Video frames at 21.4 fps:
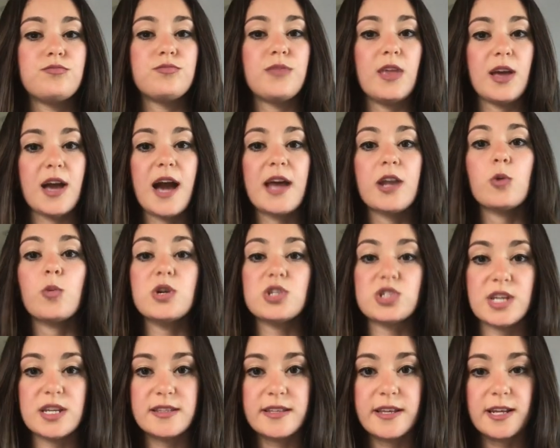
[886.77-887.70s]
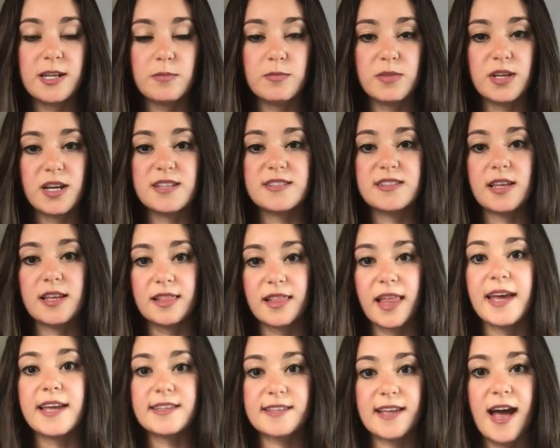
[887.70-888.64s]
they kind of wish they didn't because they
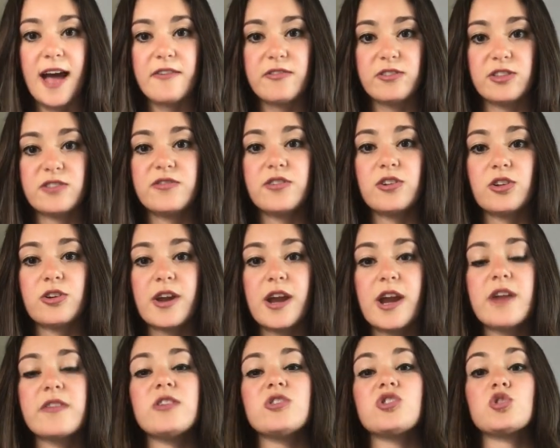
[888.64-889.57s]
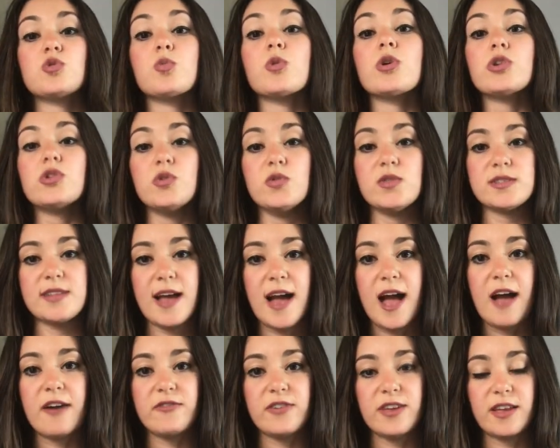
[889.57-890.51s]
liked having the fuller hair and they just weren't used to
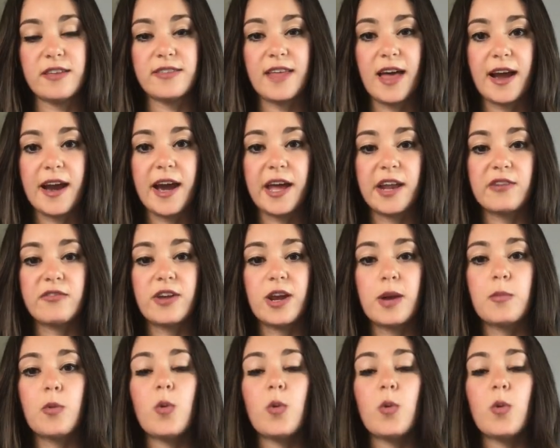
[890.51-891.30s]
having that kind of hair.